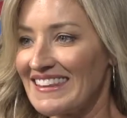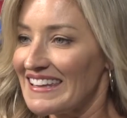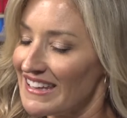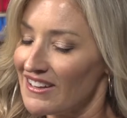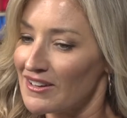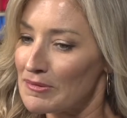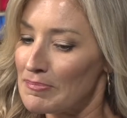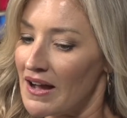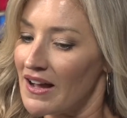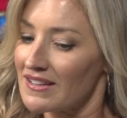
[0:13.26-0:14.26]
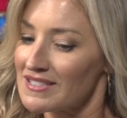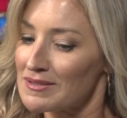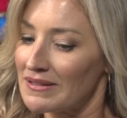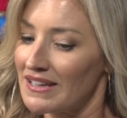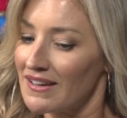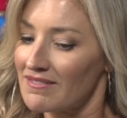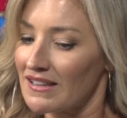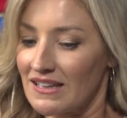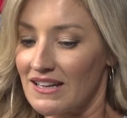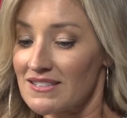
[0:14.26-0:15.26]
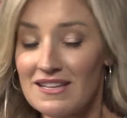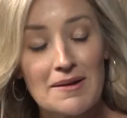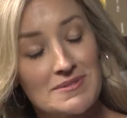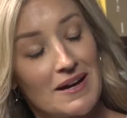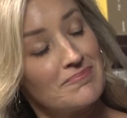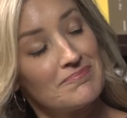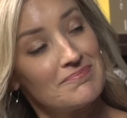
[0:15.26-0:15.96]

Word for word: the year possibly of the Linux laptop?